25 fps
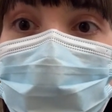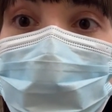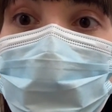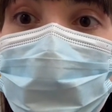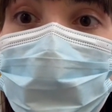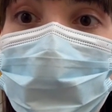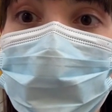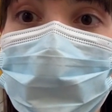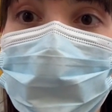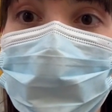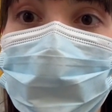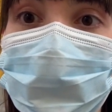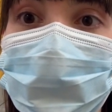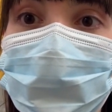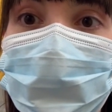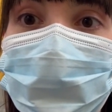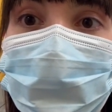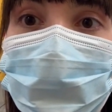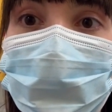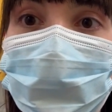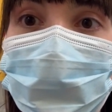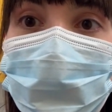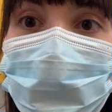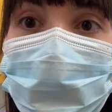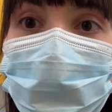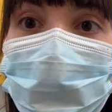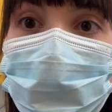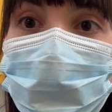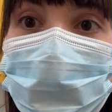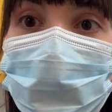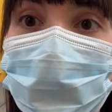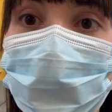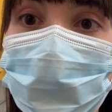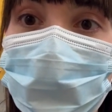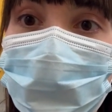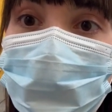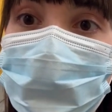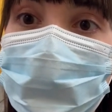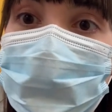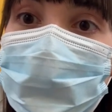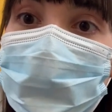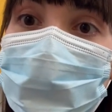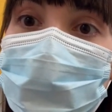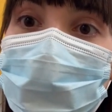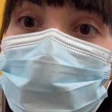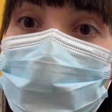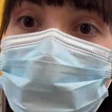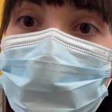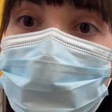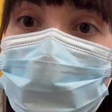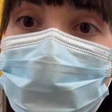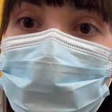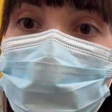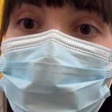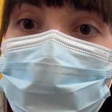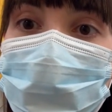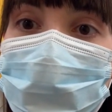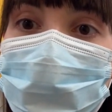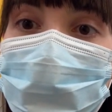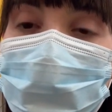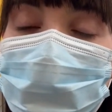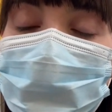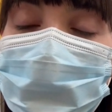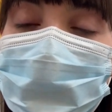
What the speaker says: important for your heart to work properly.